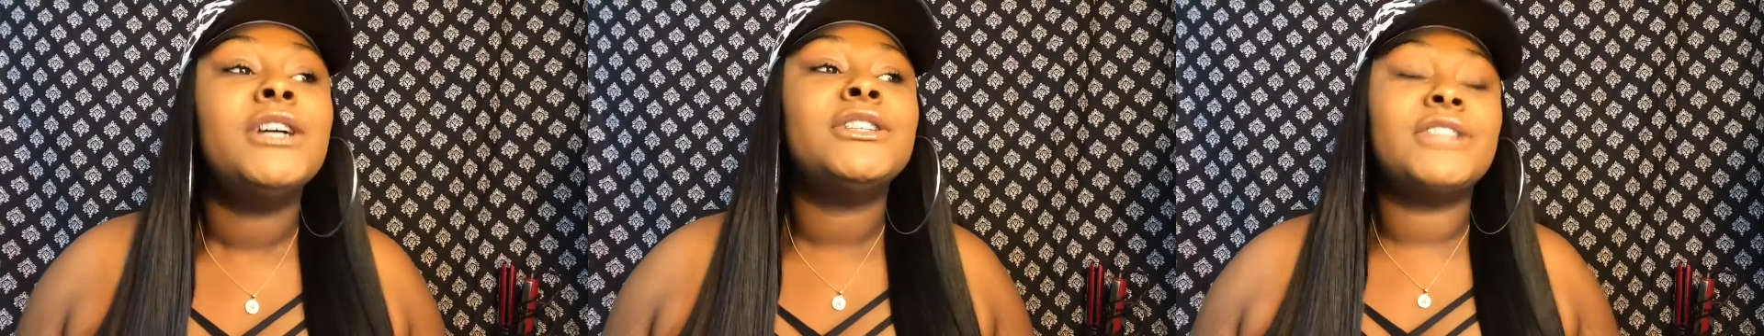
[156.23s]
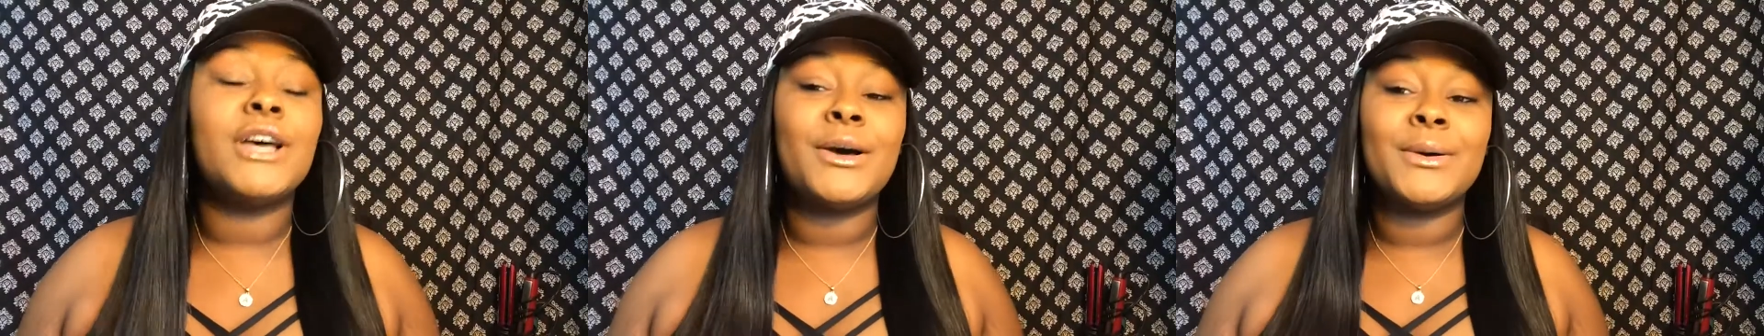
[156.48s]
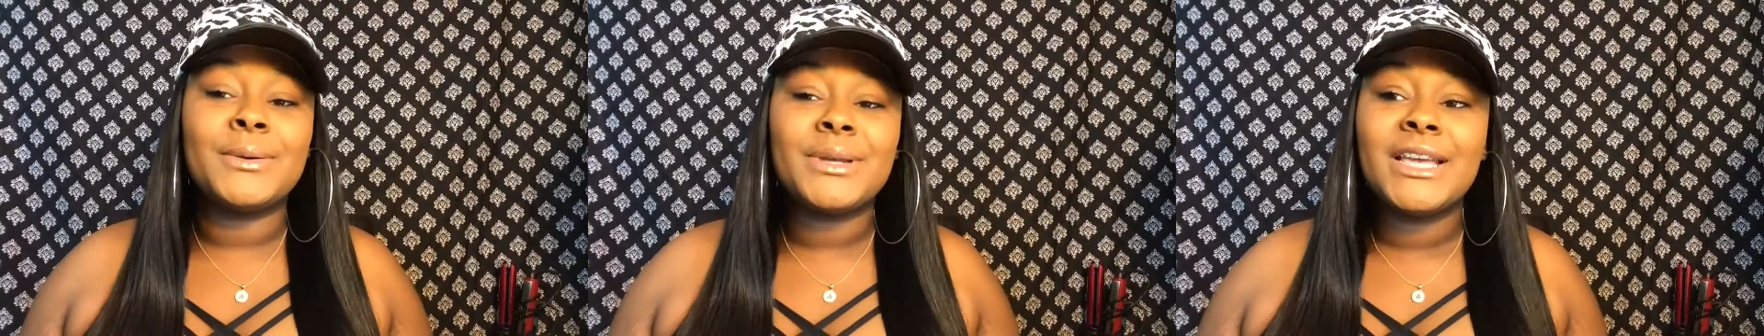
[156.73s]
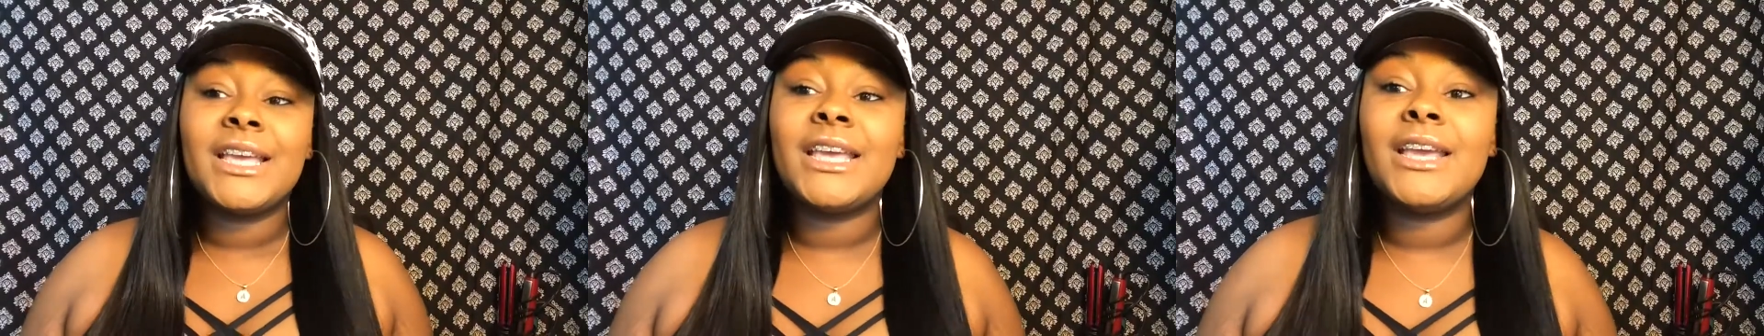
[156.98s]
So
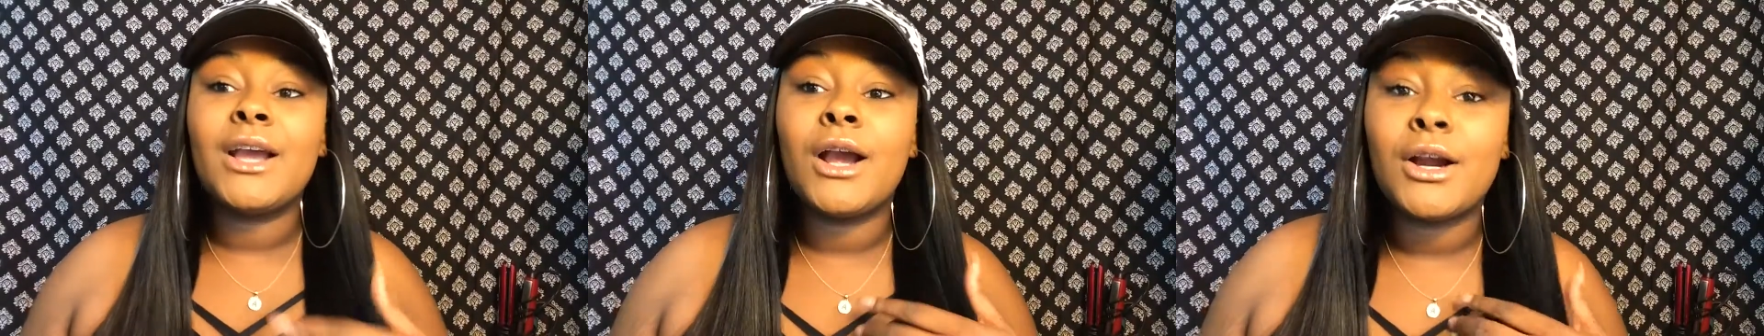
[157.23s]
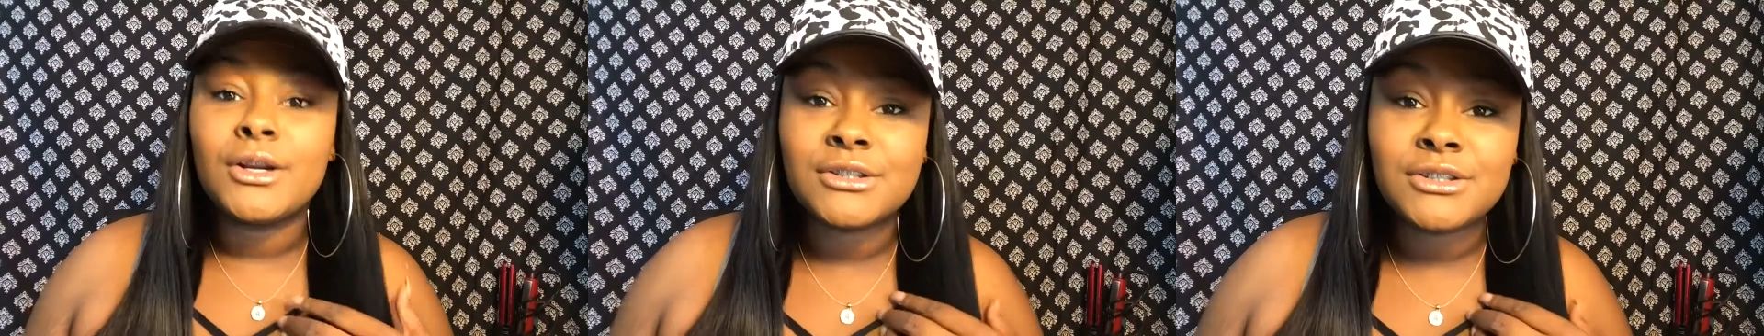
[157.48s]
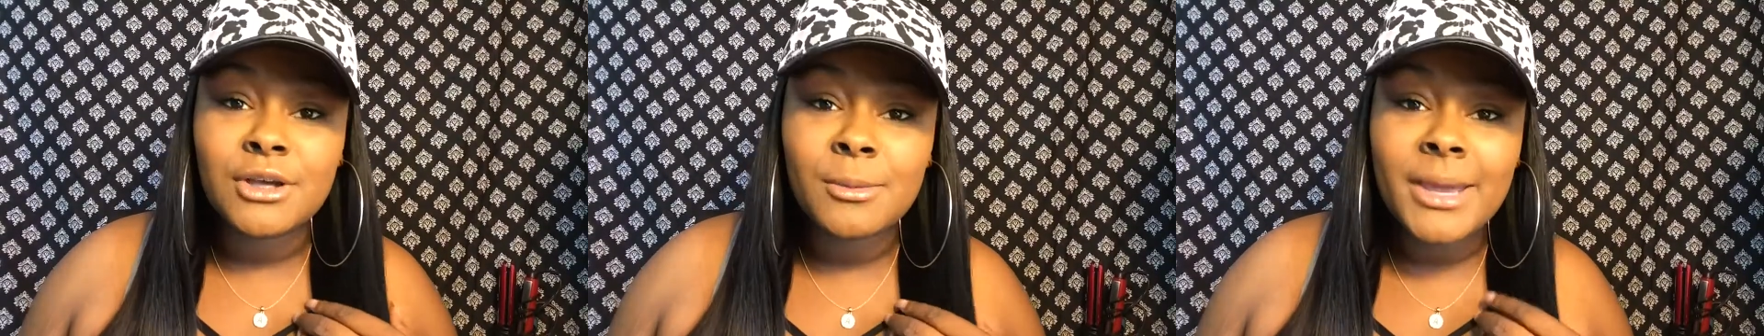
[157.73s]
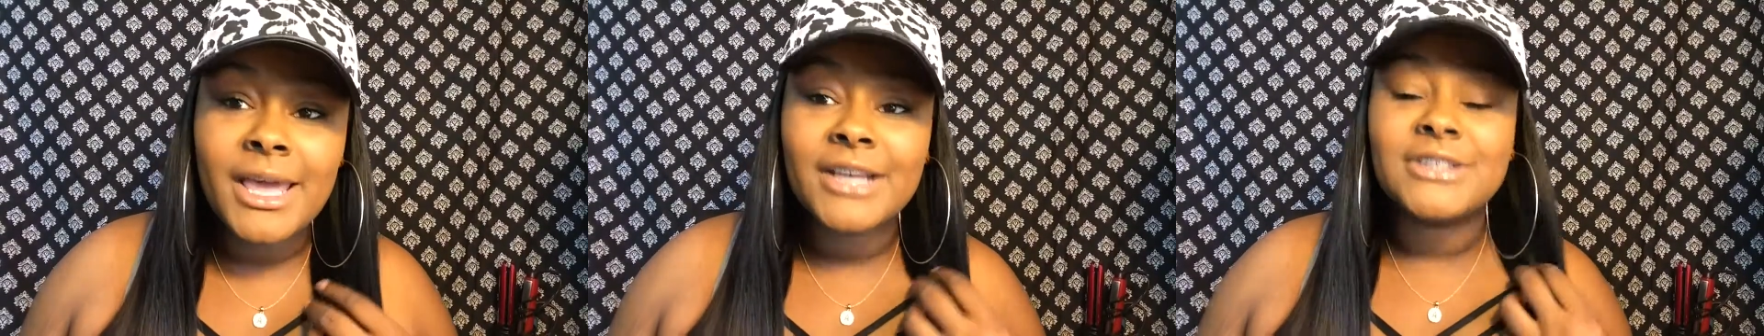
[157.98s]
it hurt so
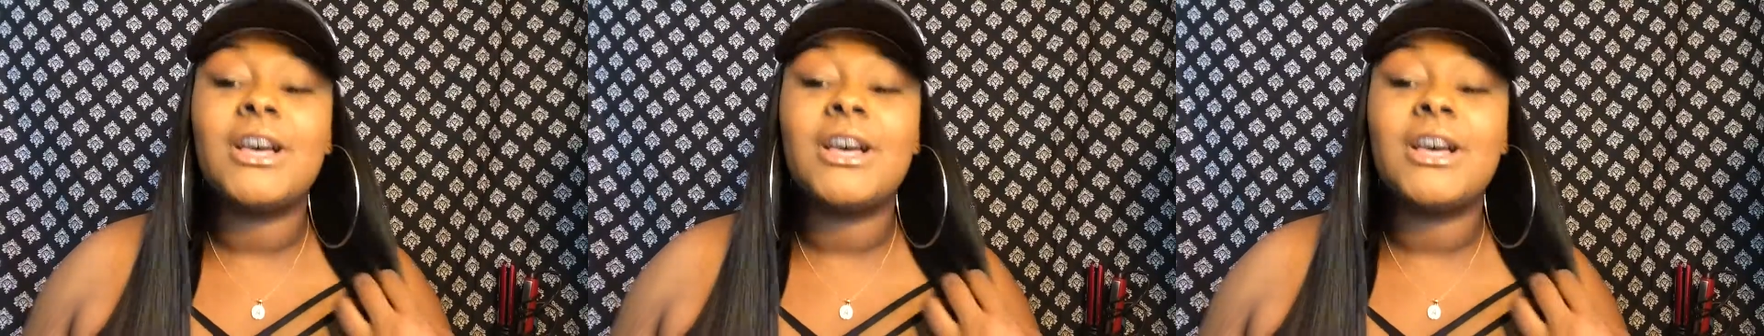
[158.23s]
bad.